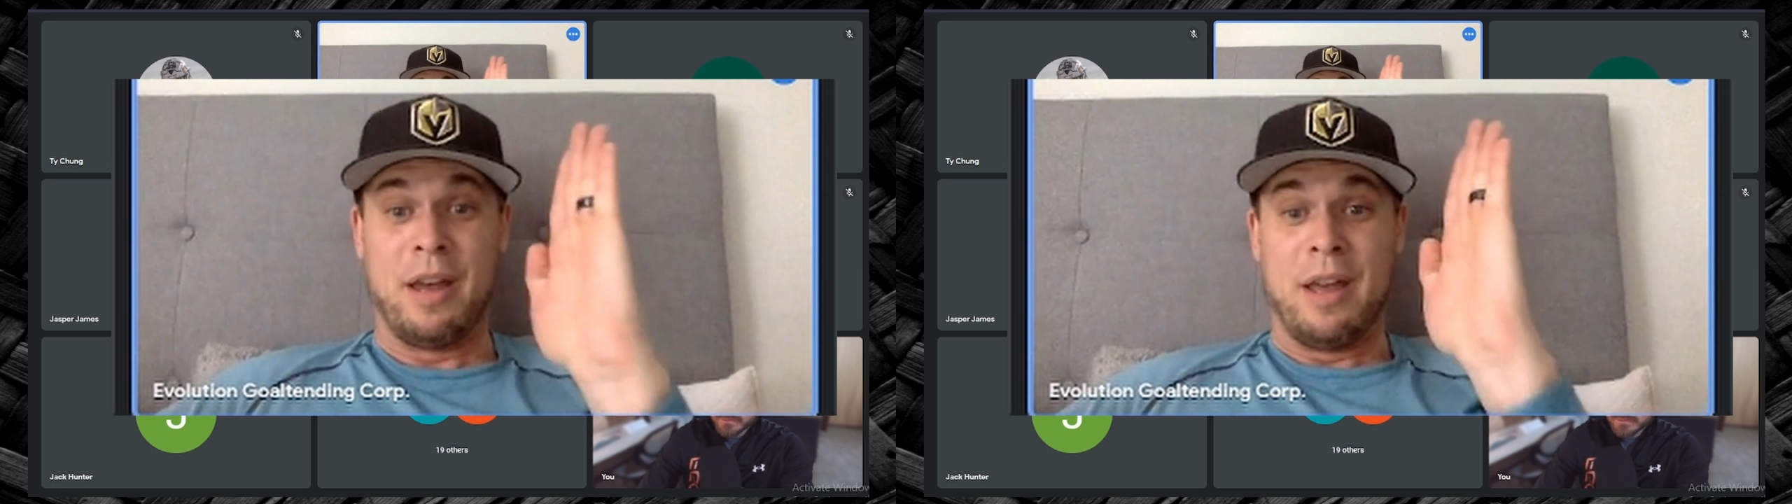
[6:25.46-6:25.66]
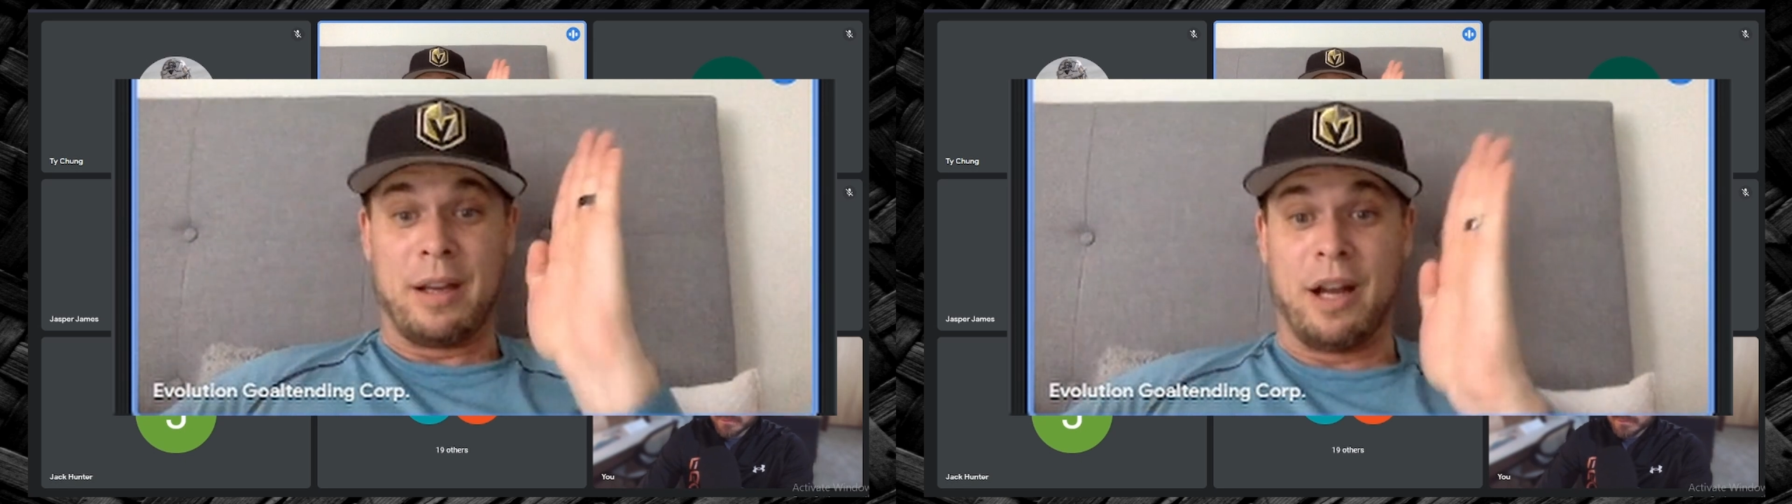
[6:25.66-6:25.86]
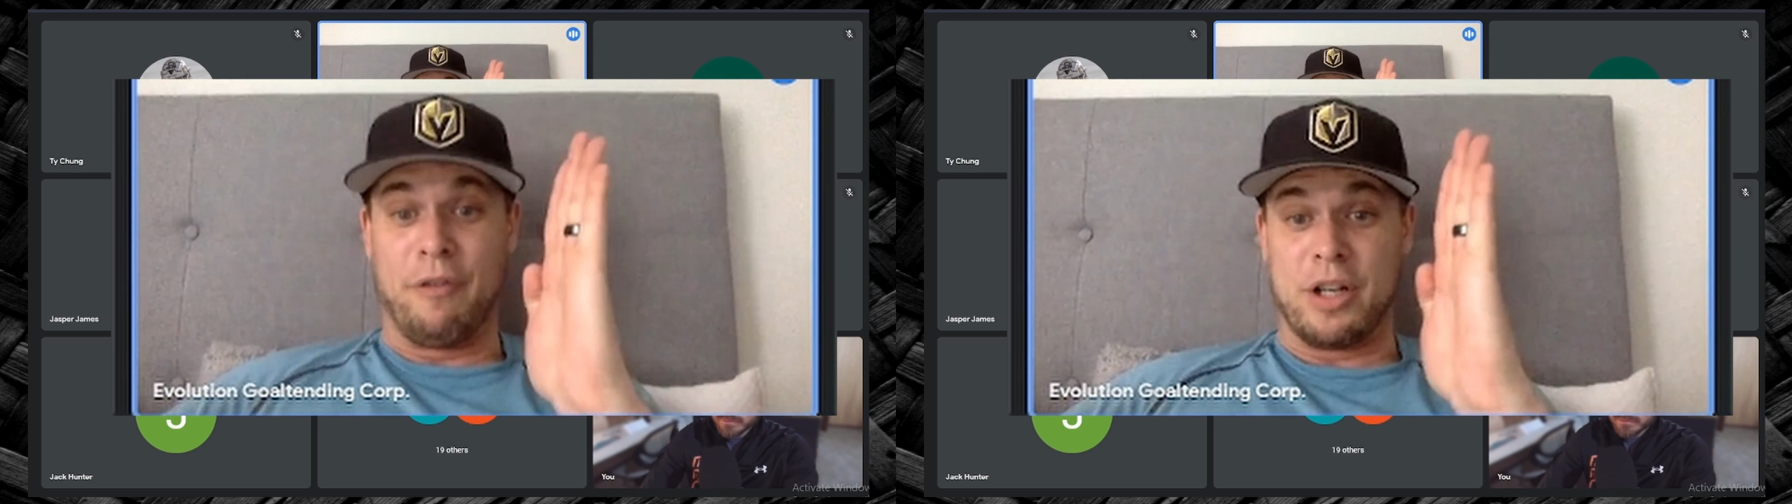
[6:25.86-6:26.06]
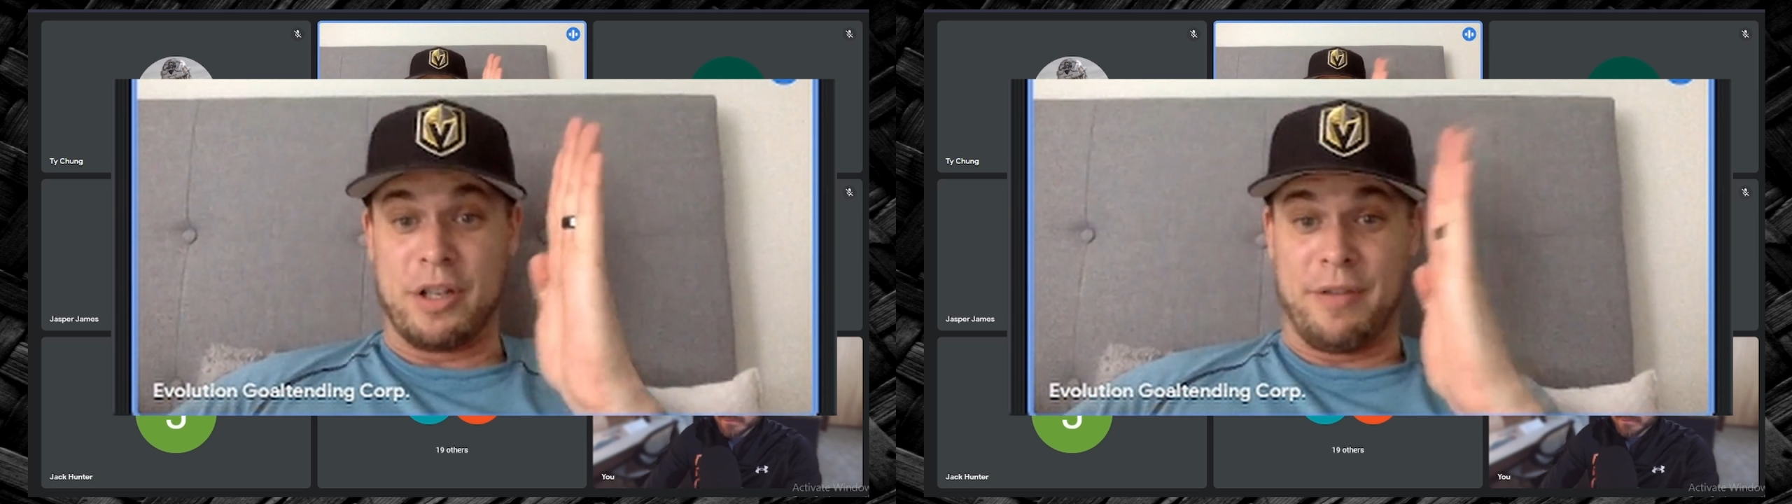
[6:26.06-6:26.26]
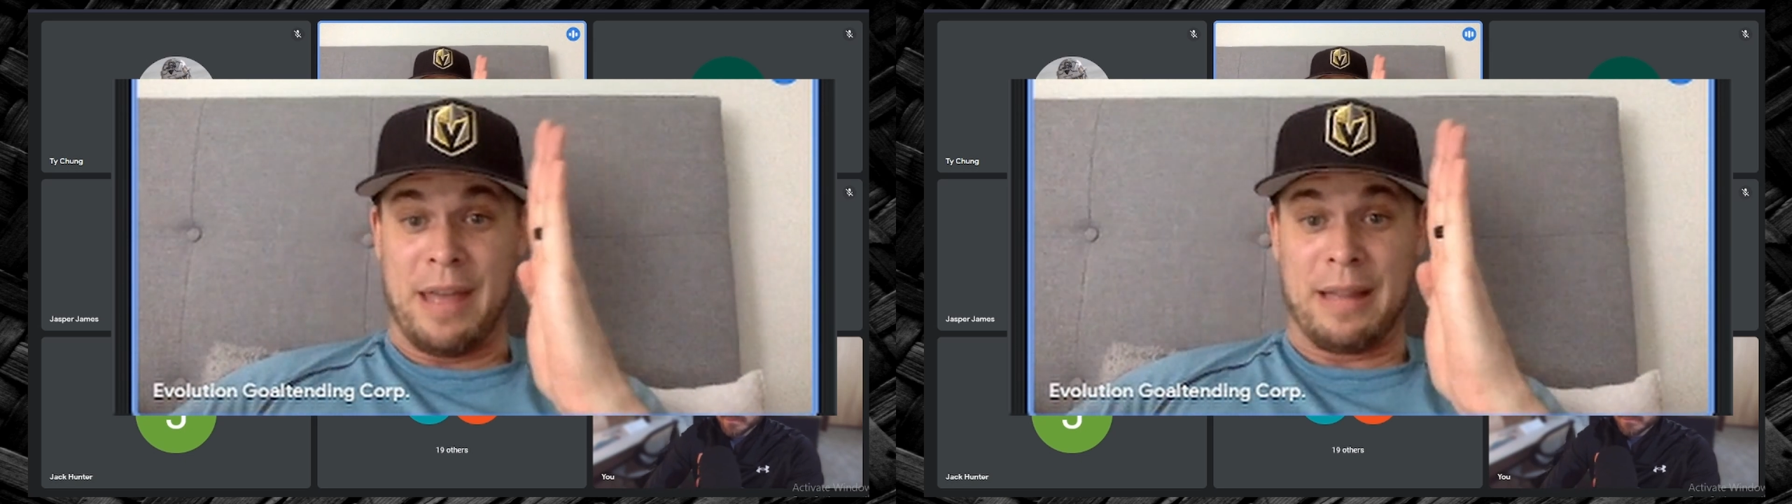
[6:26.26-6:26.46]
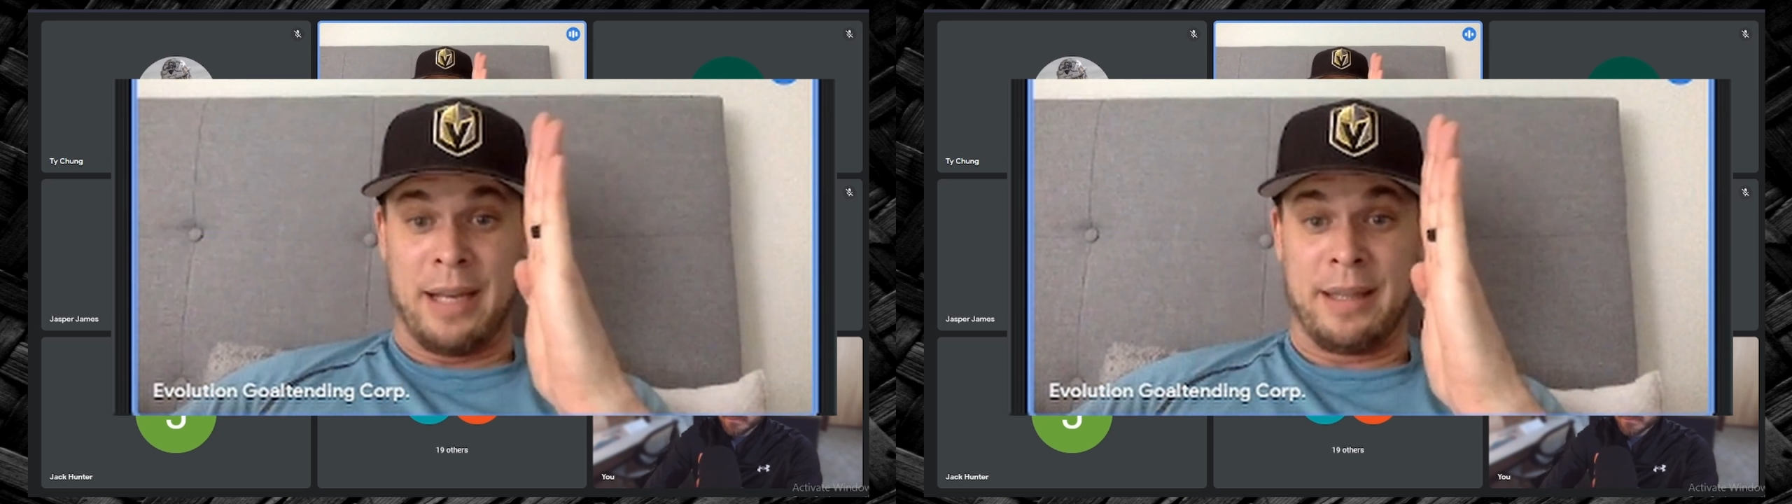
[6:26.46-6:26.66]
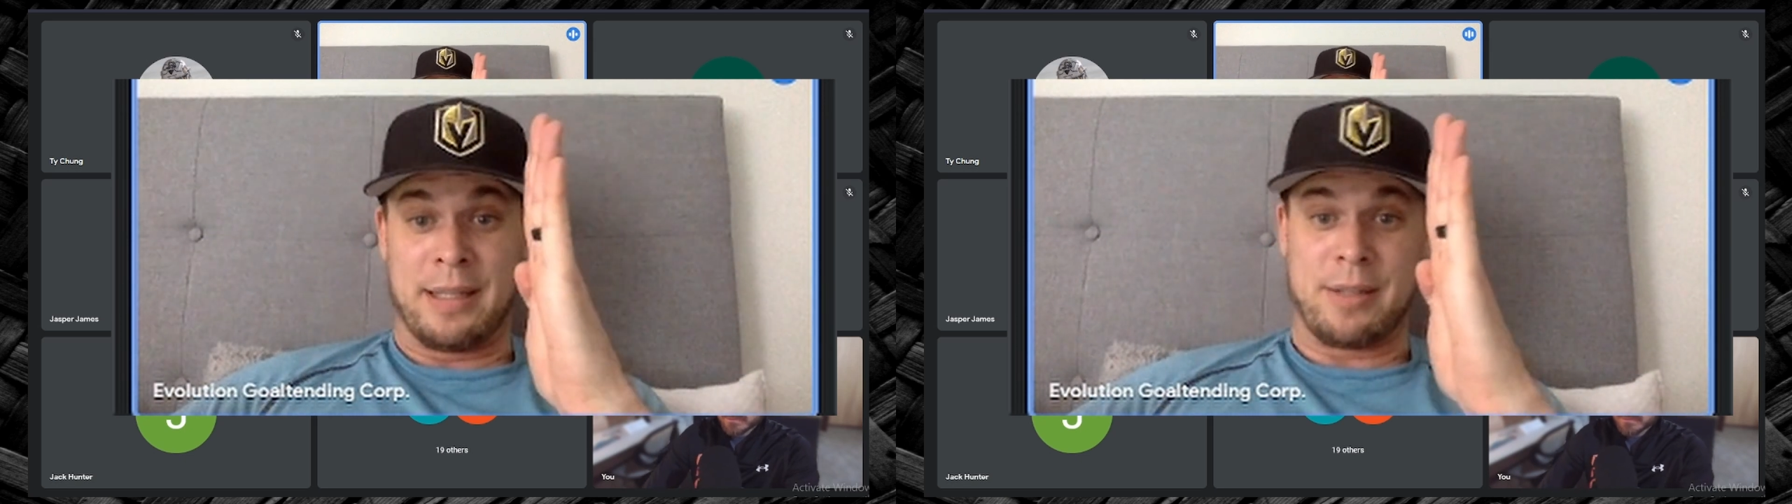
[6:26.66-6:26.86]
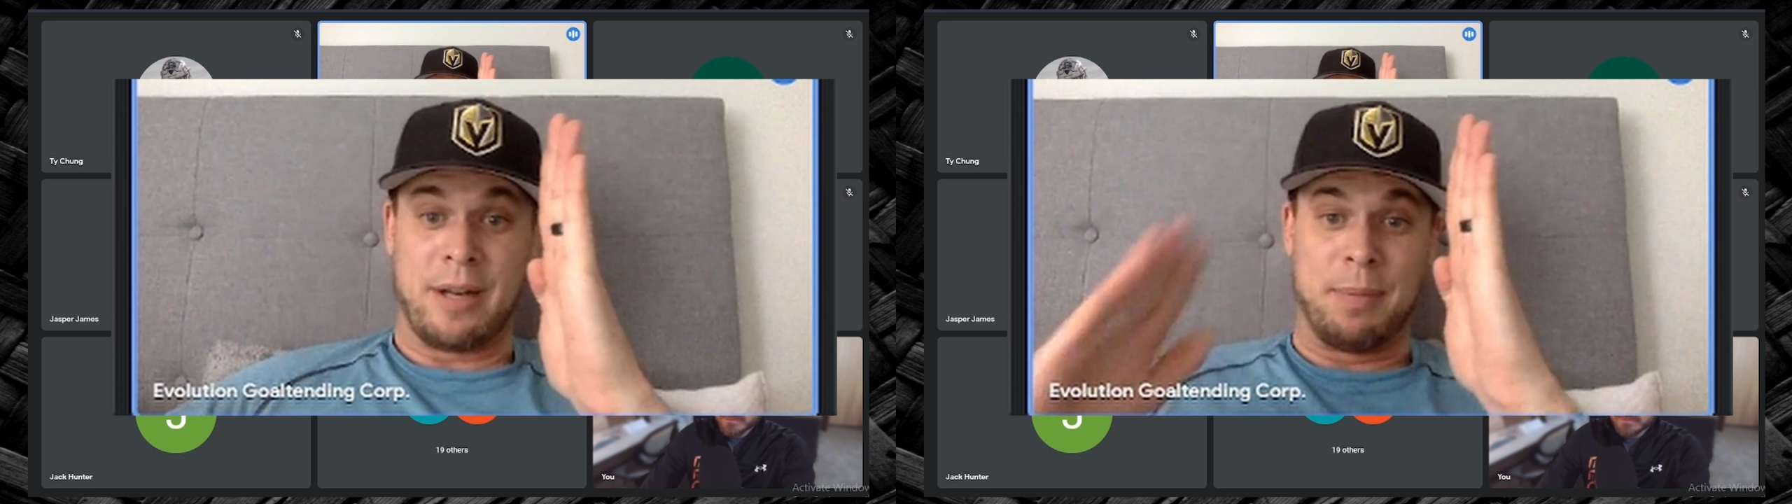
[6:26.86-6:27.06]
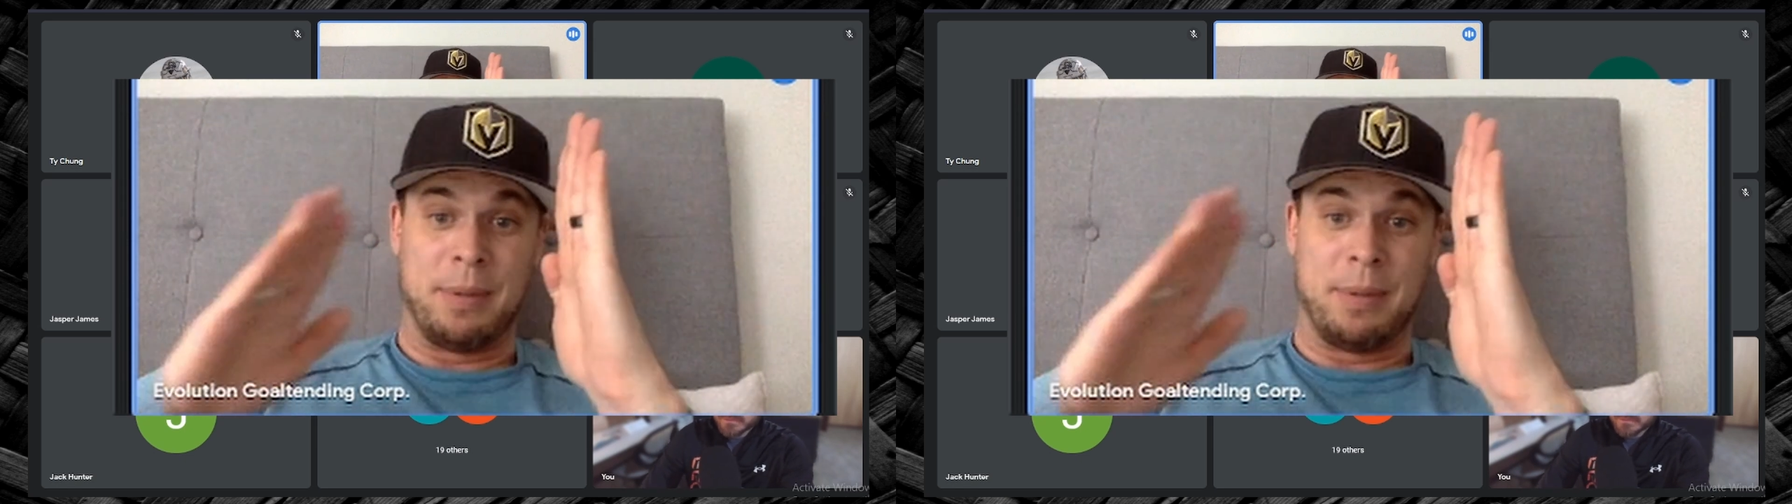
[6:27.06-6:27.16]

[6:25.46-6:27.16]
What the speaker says: coverage, of that line that's straight up